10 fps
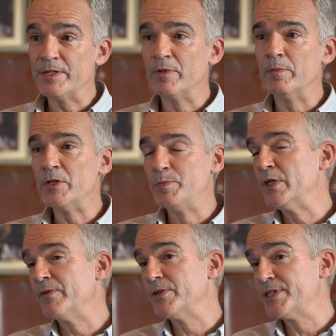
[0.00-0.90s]
some of the most
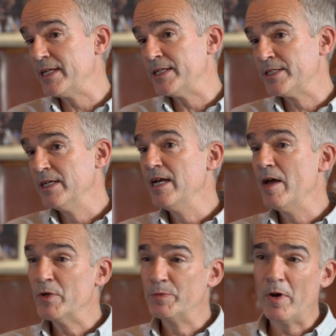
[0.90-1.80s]
beautiful cities,
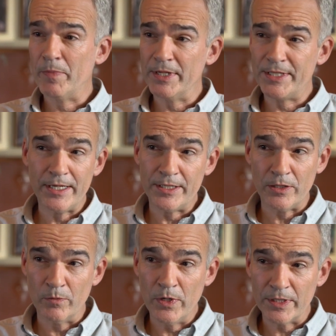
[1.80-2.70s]
the most popular cities
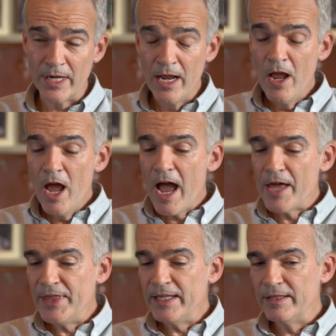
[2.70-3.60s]
in the world.
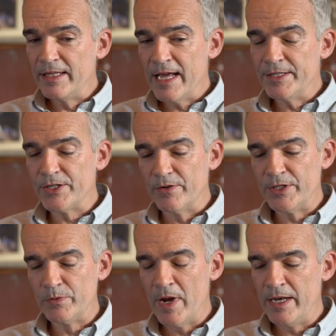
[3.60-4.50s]
I think the answer
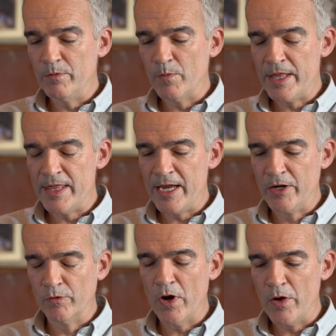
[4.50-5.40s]
is when they
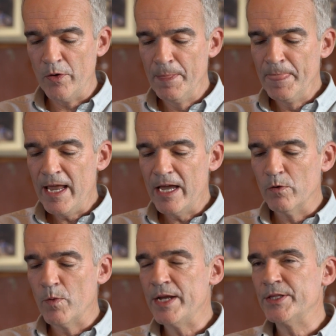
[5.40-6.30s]
grow in
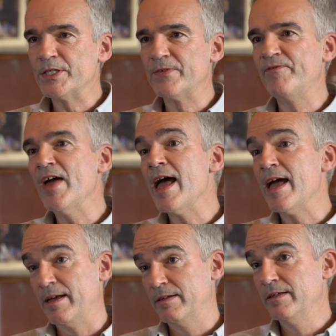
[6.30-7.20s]
a way that's
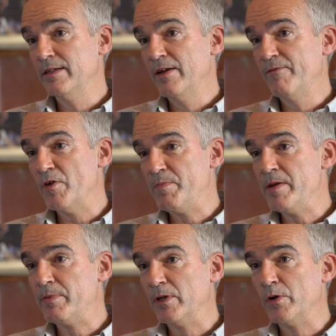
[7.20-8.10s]
fair for
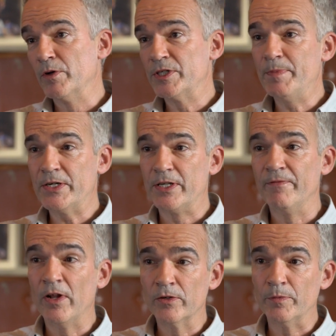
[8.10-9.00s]
people who are especially
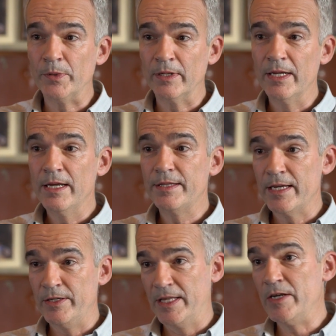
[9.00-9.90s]
vulnerable,
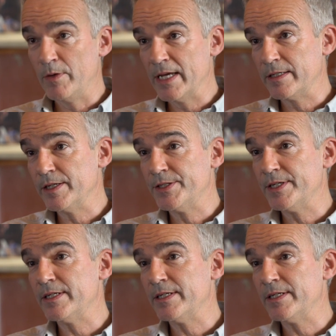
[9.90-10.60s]
then you get a good